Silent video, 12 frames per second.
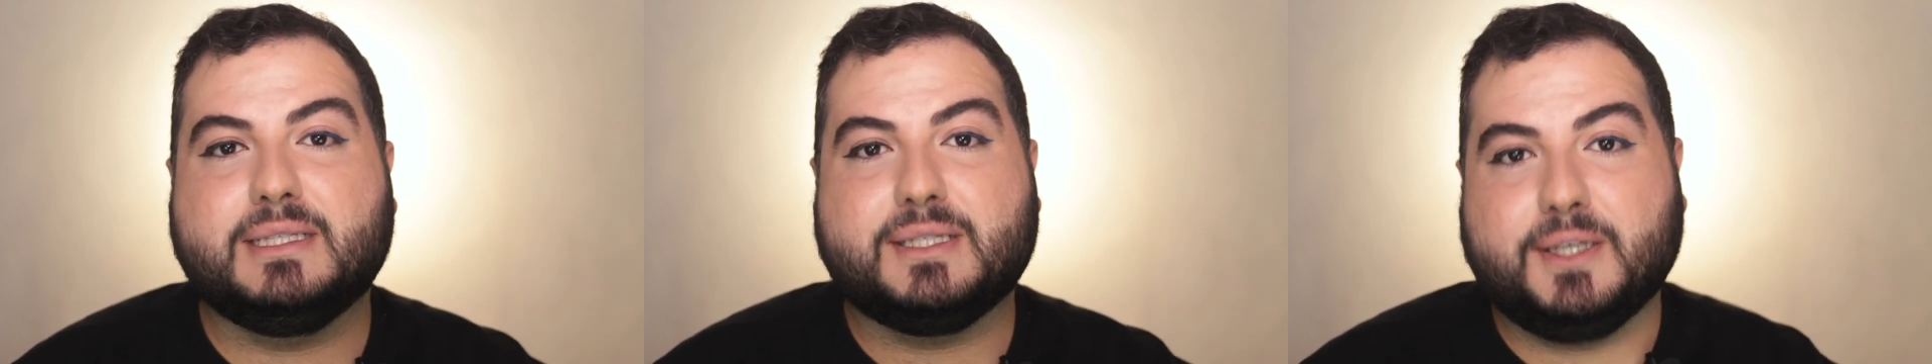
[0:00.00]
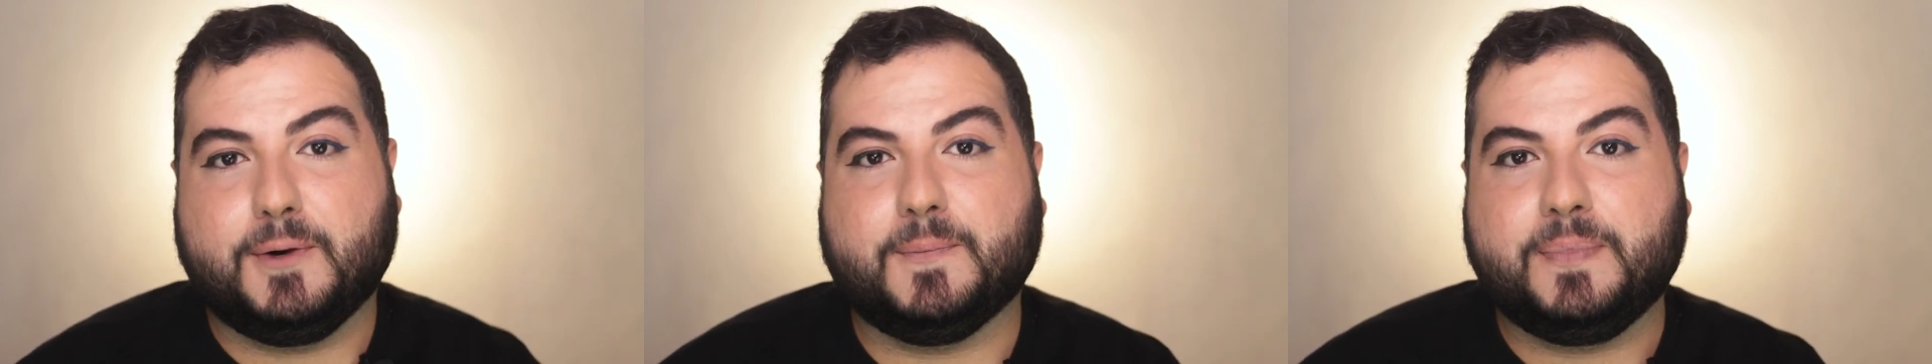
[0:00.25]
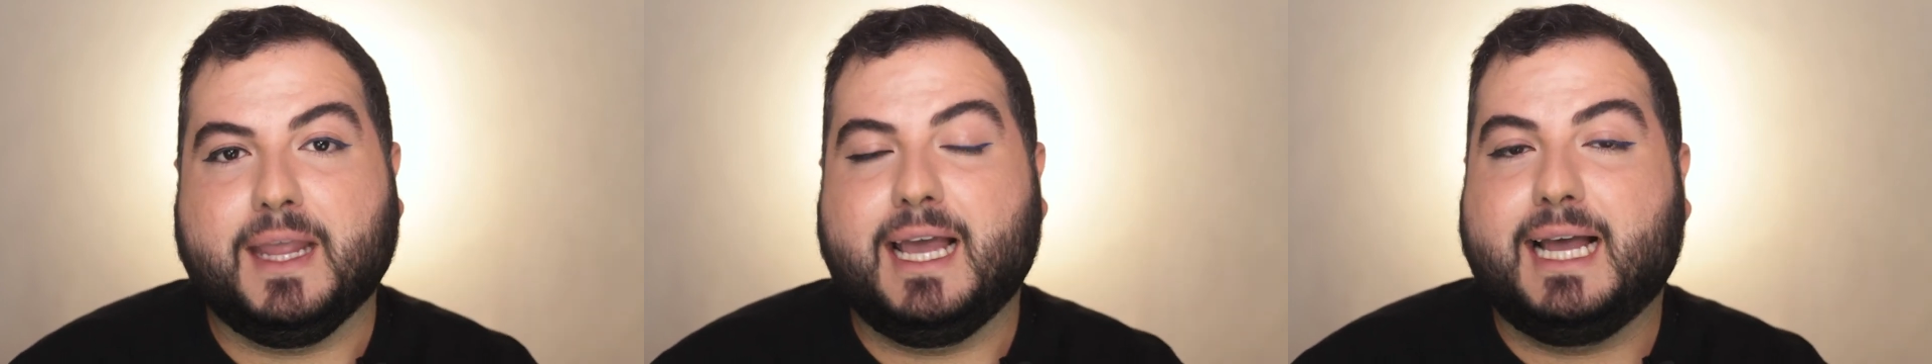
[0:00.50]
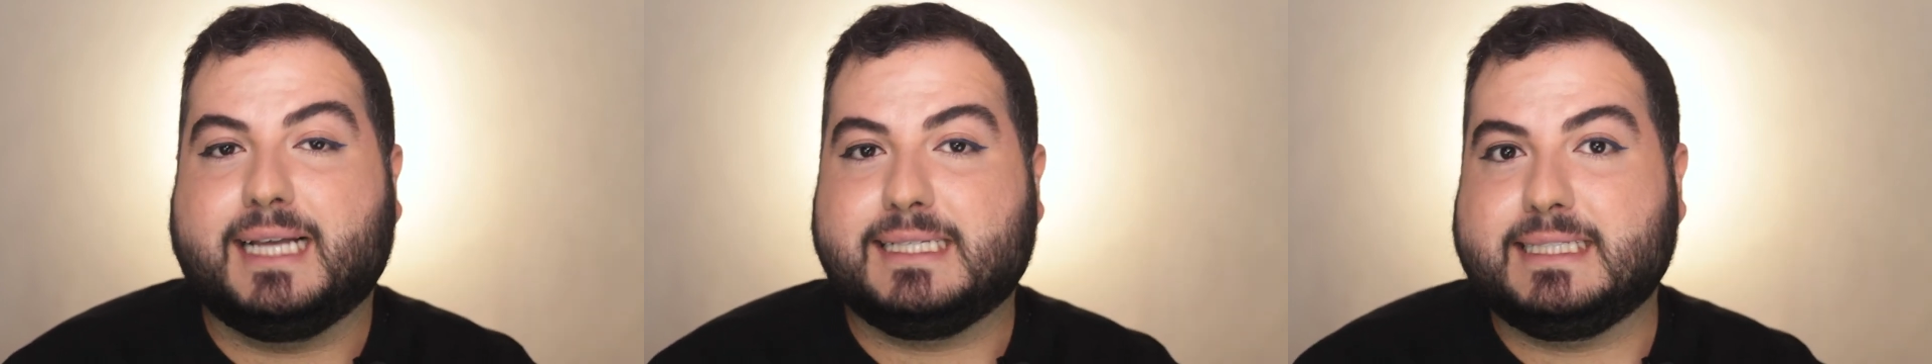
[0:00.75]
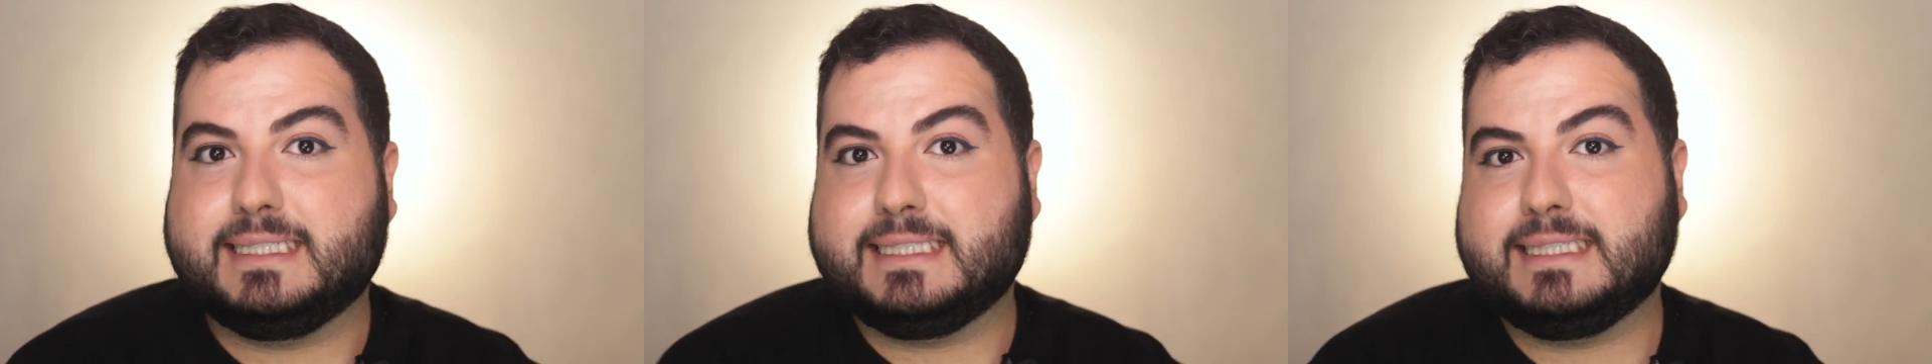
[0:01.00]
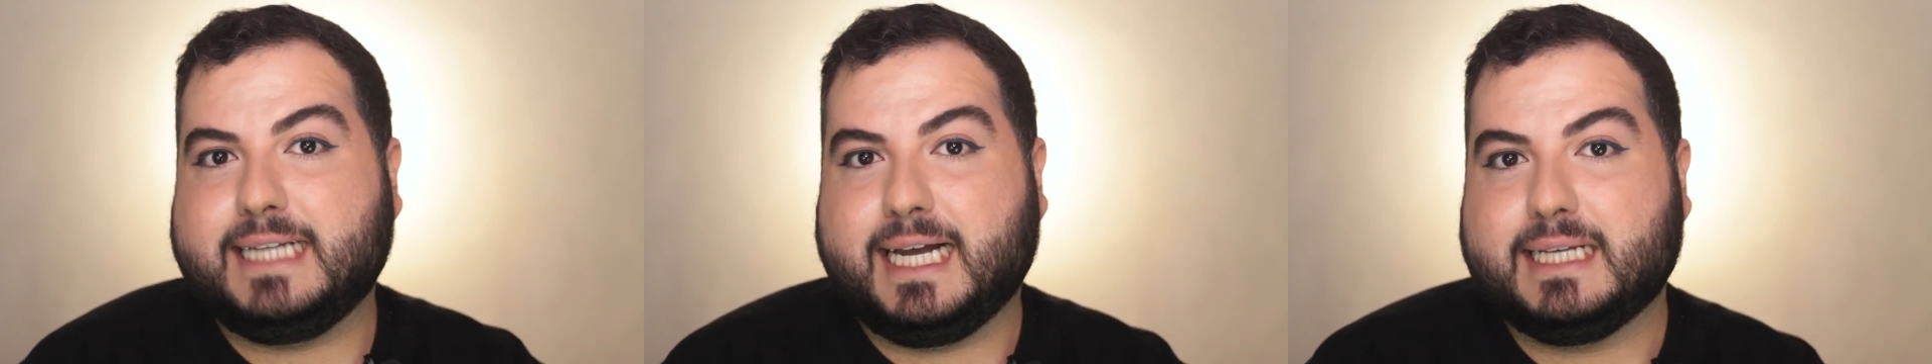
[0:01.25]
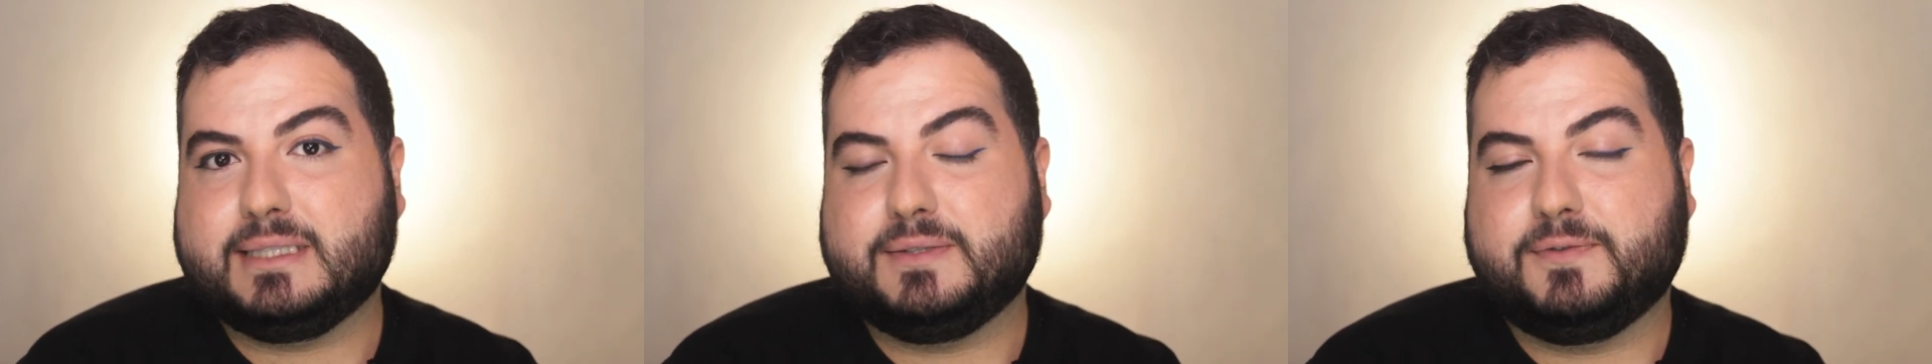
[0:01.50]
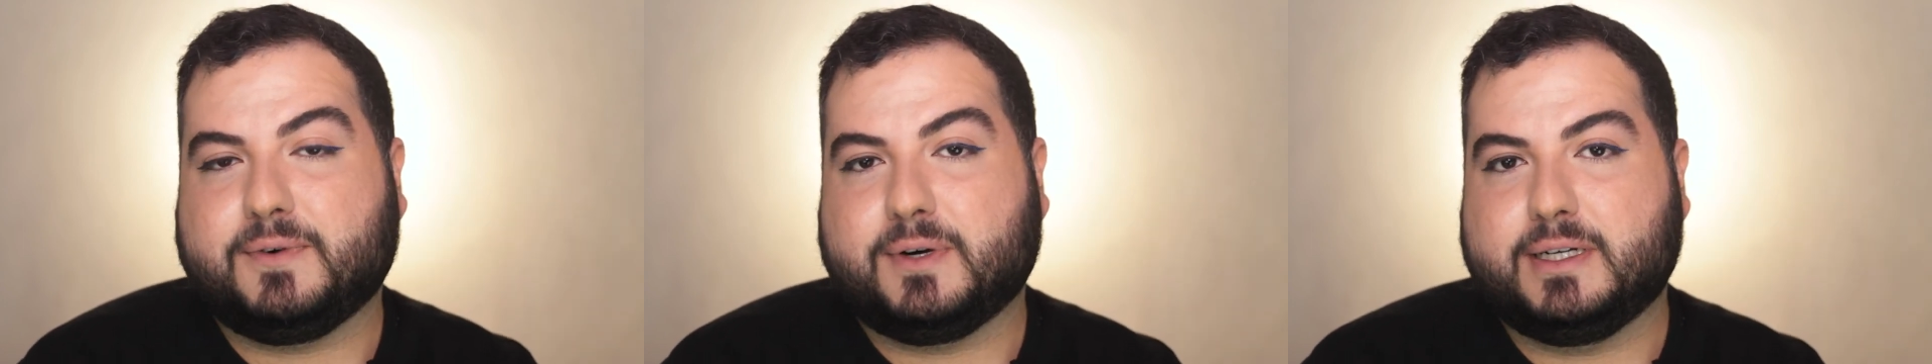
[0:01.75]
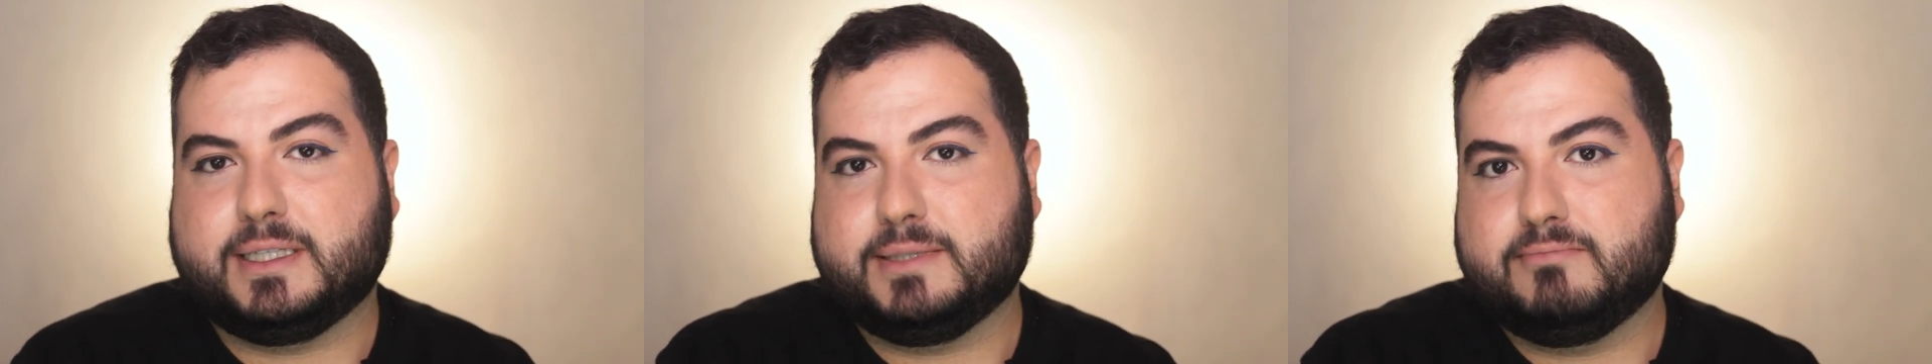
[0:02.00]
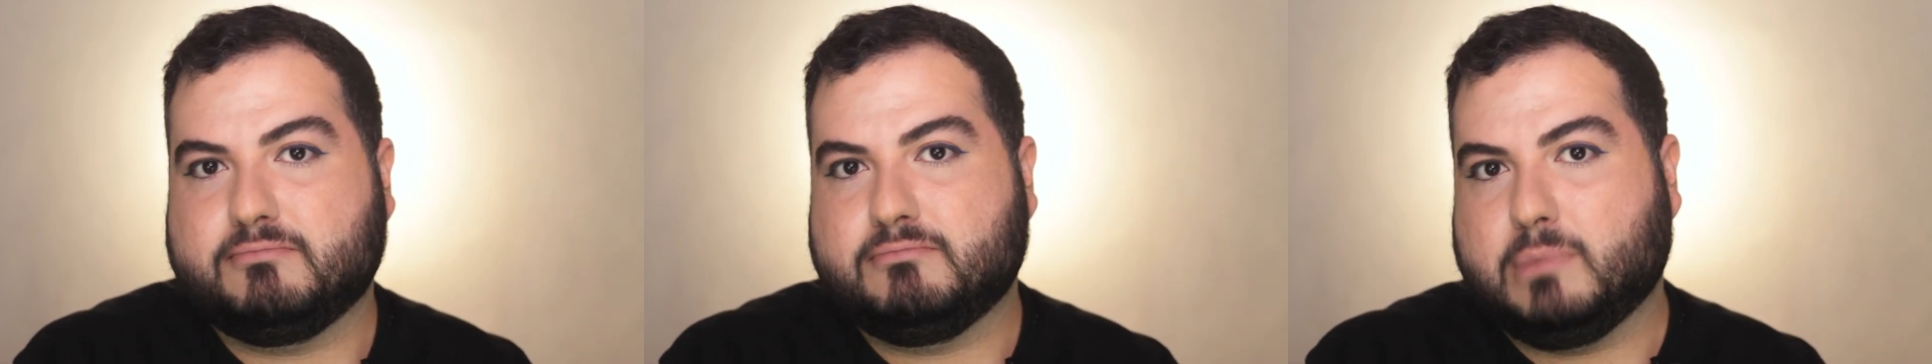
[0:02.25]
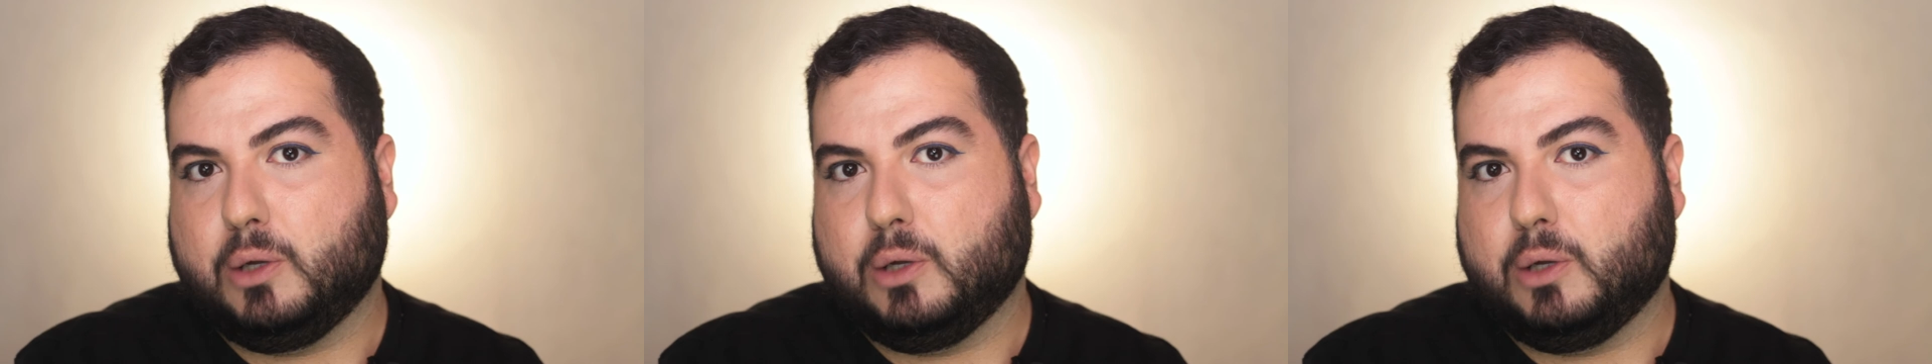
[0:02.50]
So, as I didn't test for the